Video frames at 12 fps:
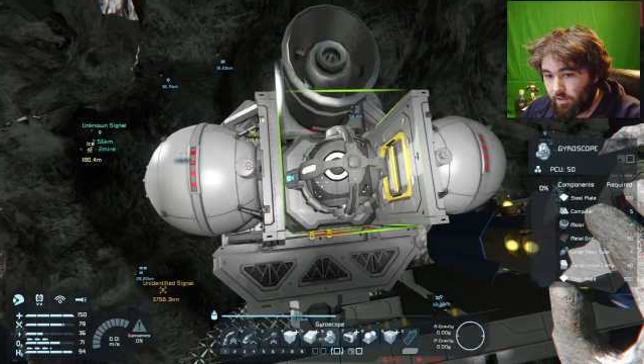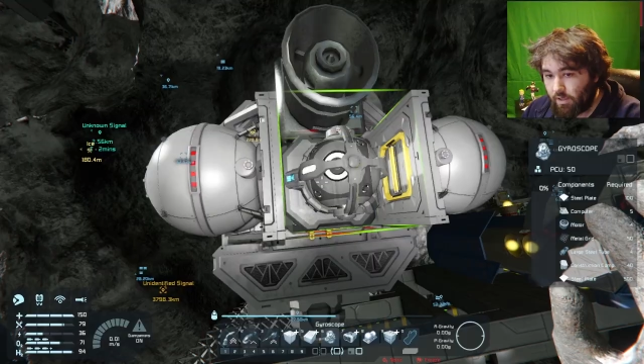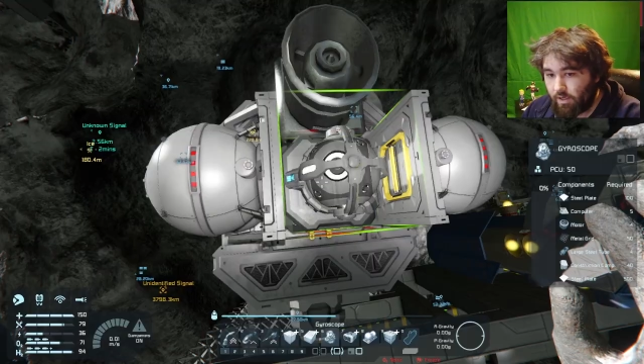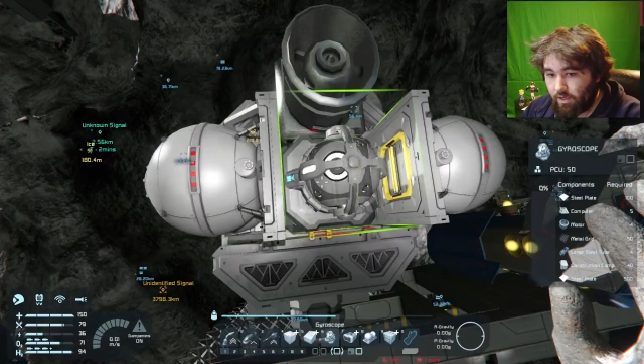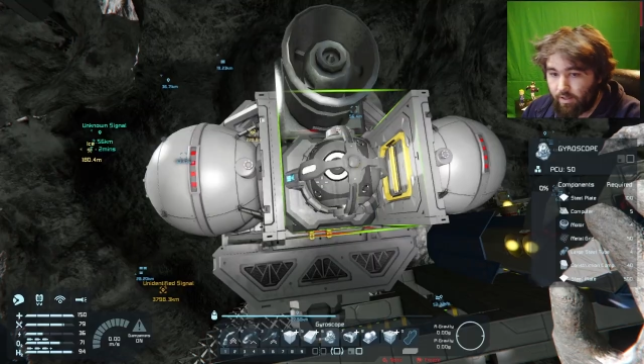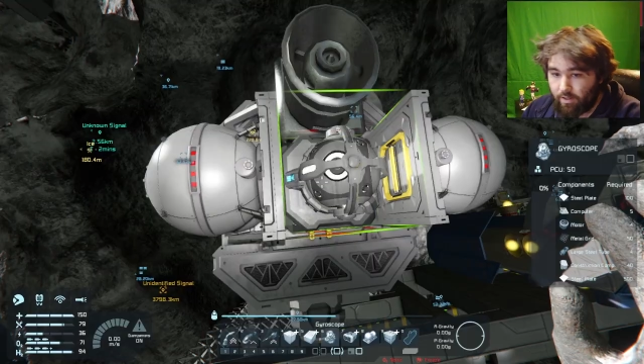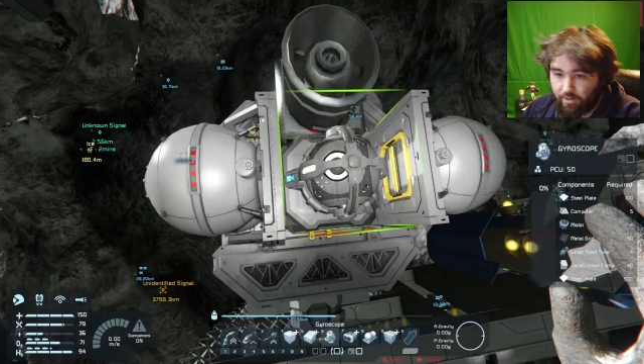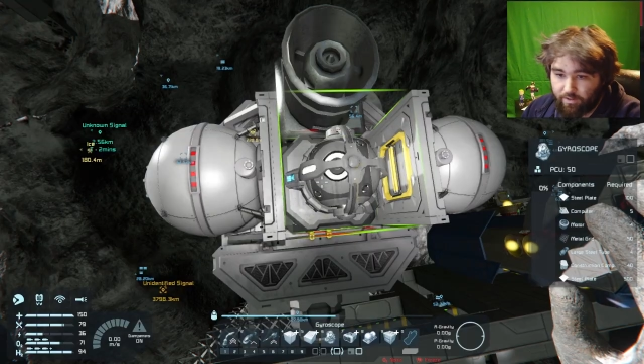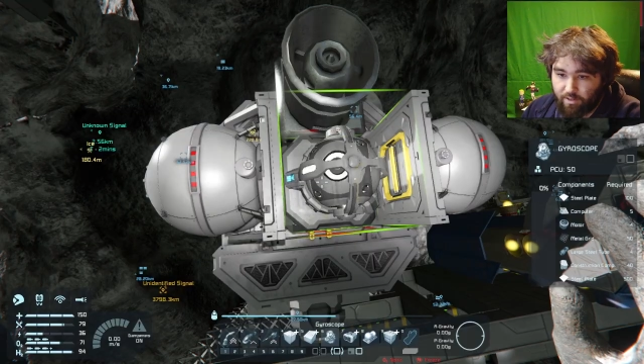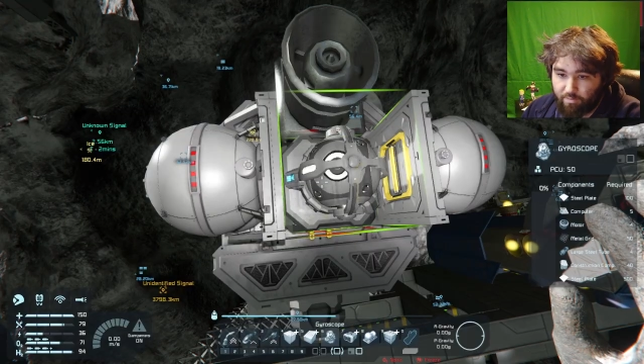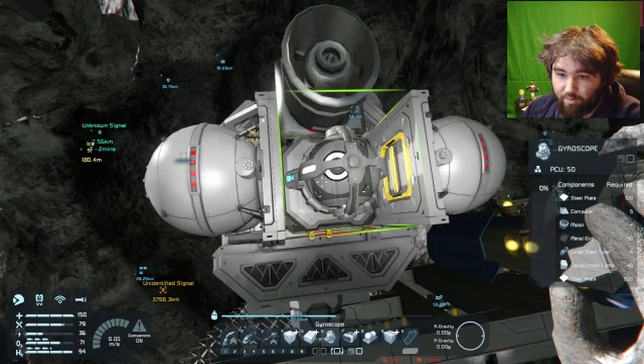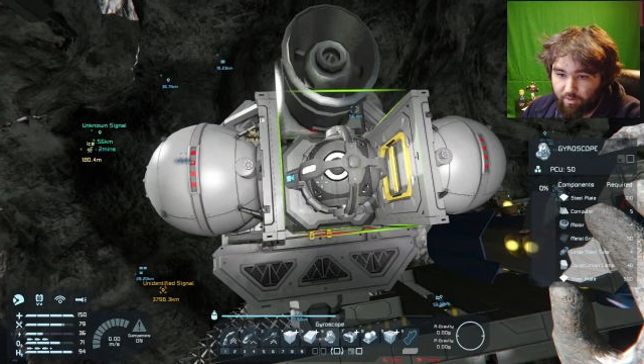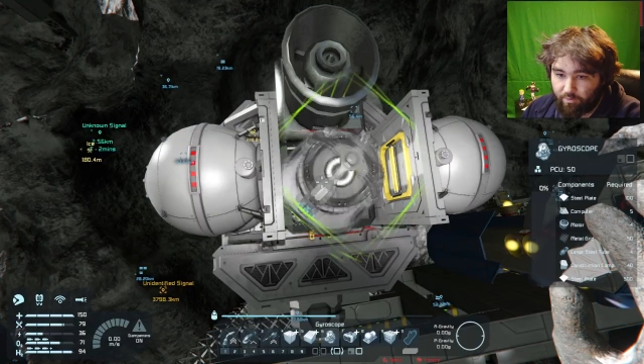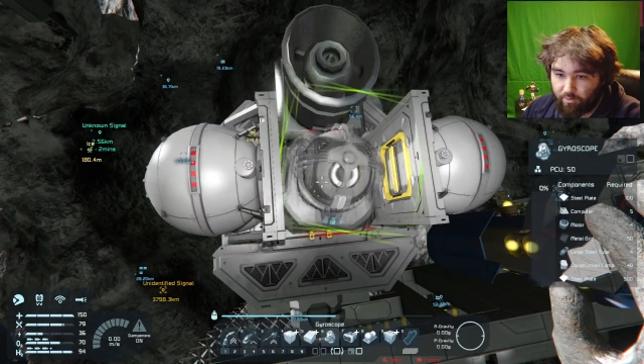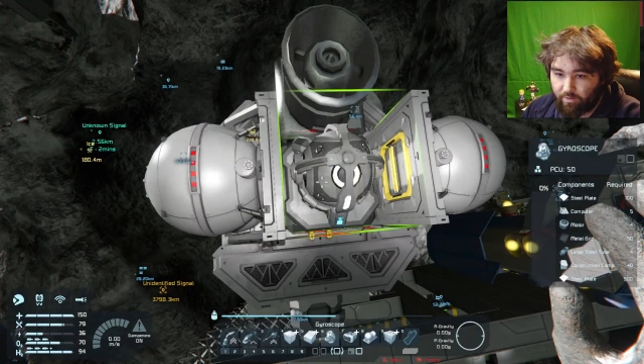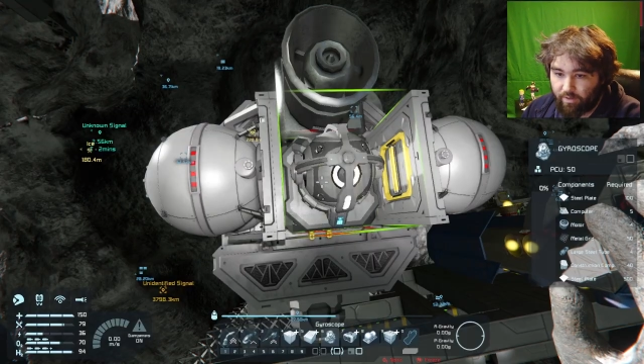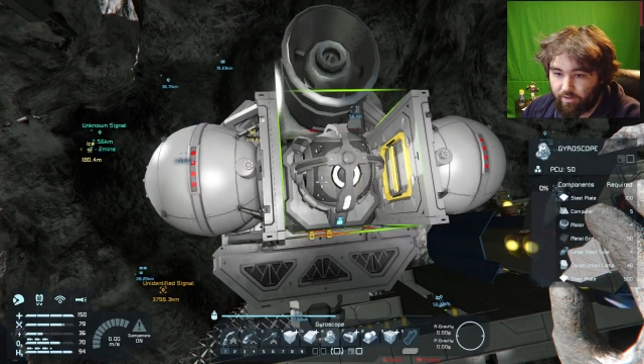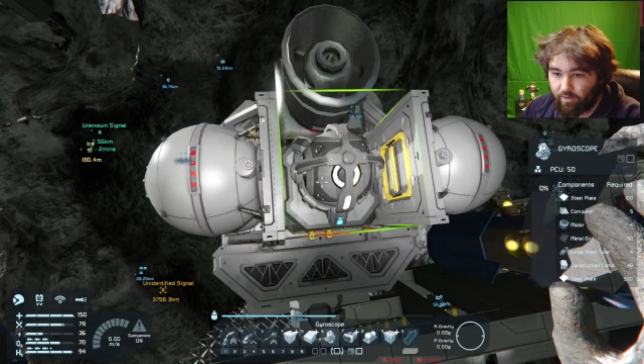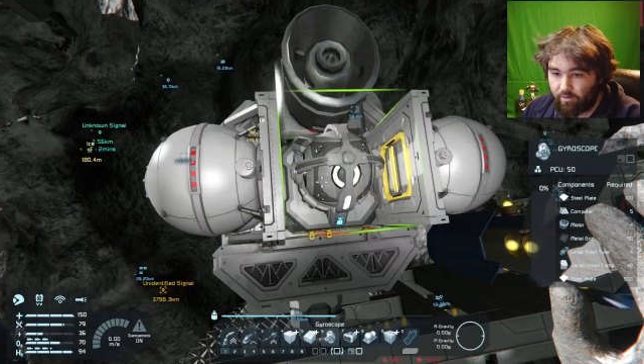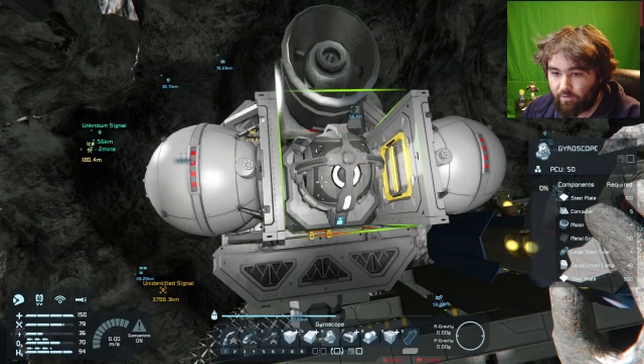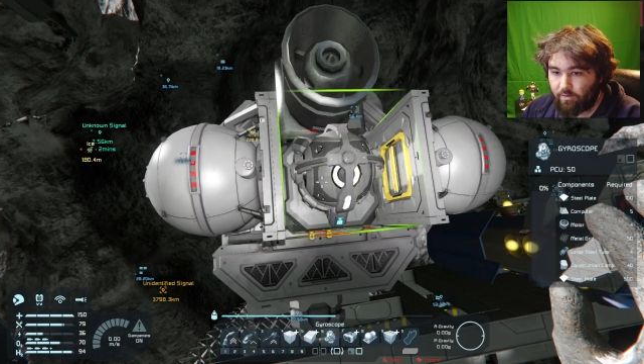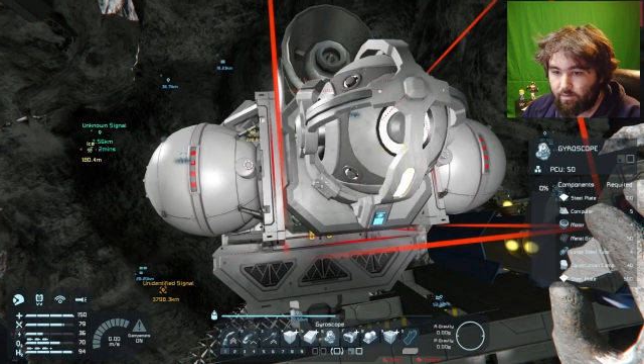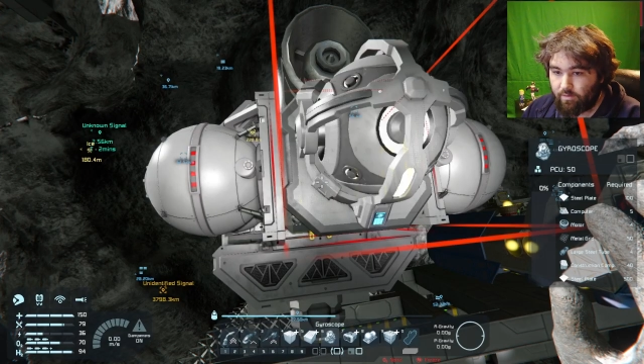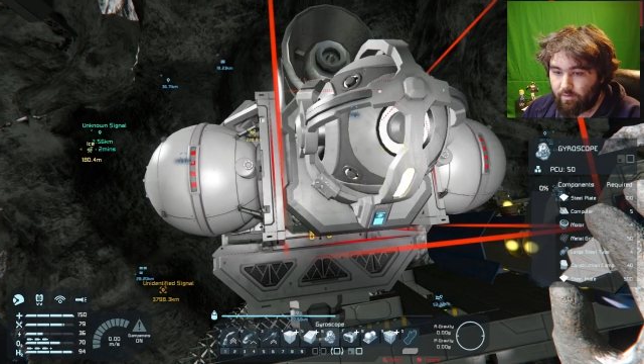let's just put one right there.
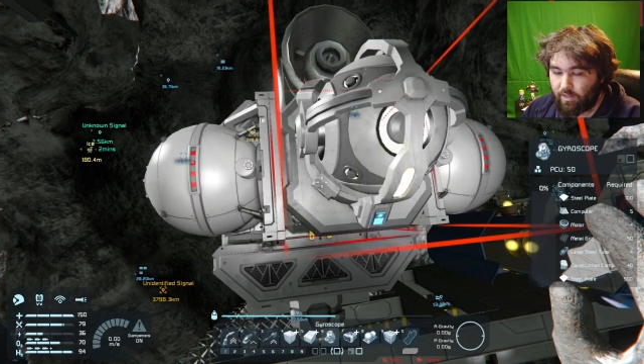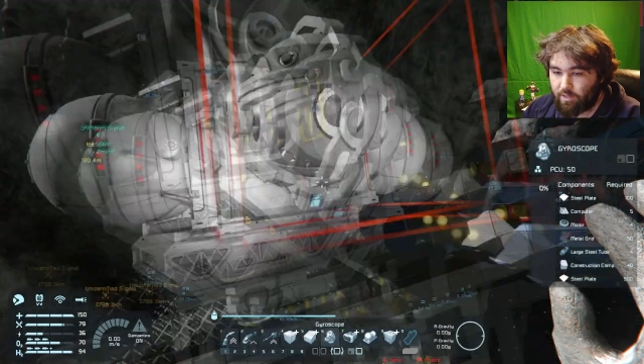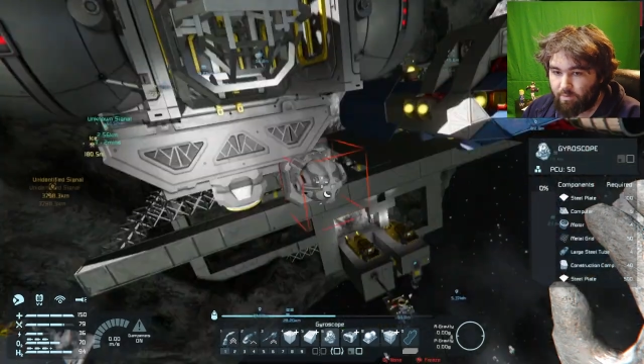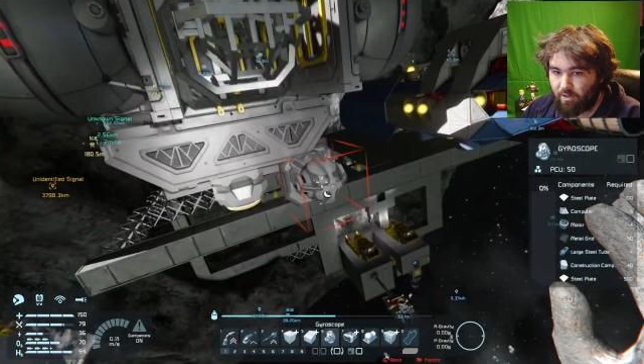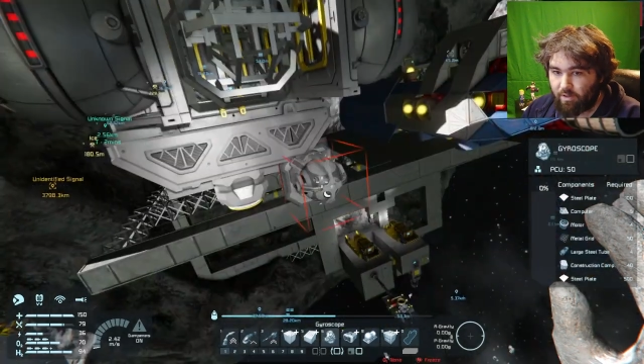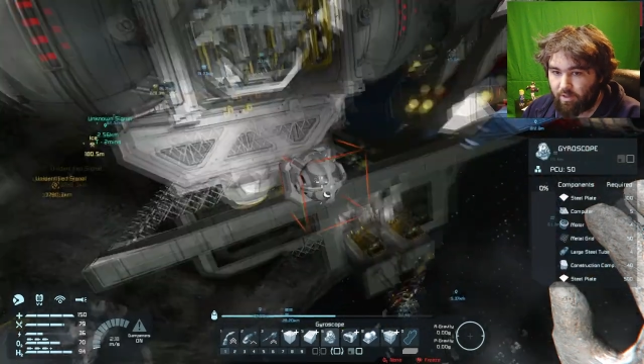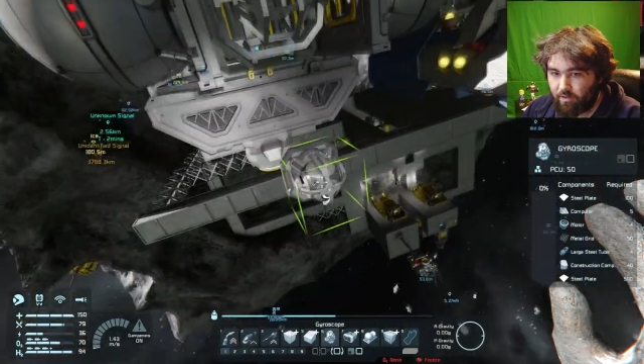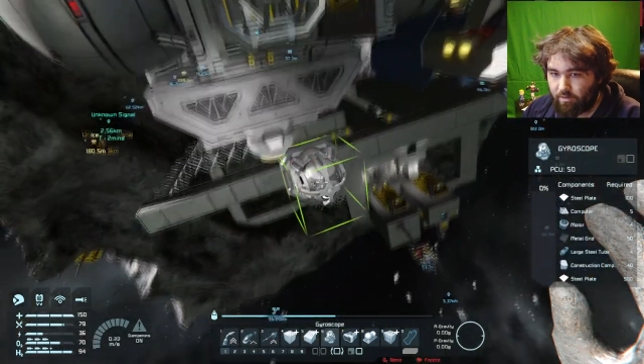That's probably good.